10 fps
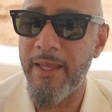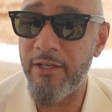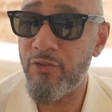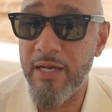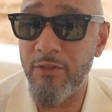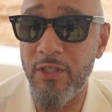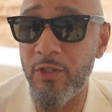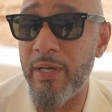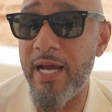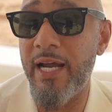I drive through
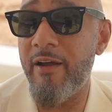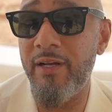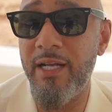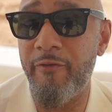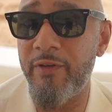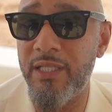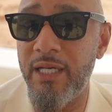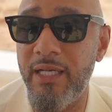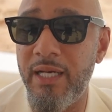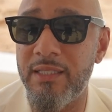this block every day for
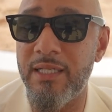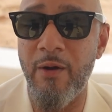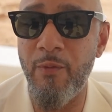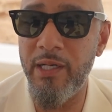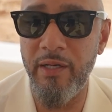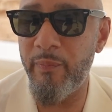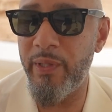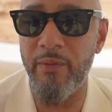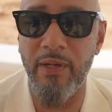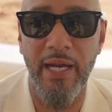10 years. I wouldn't even
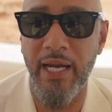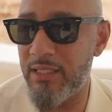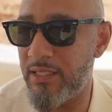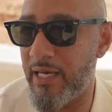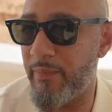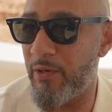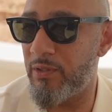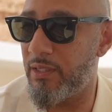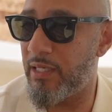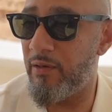be able to answer that
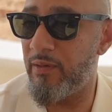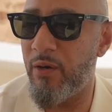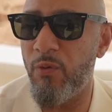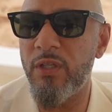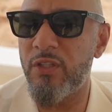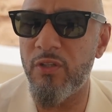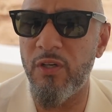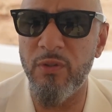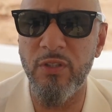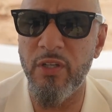person. I was like, what
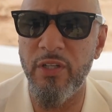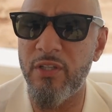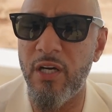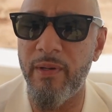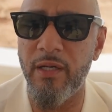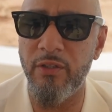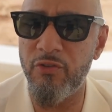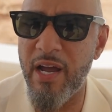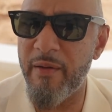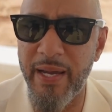store? What store are you talking about? You drive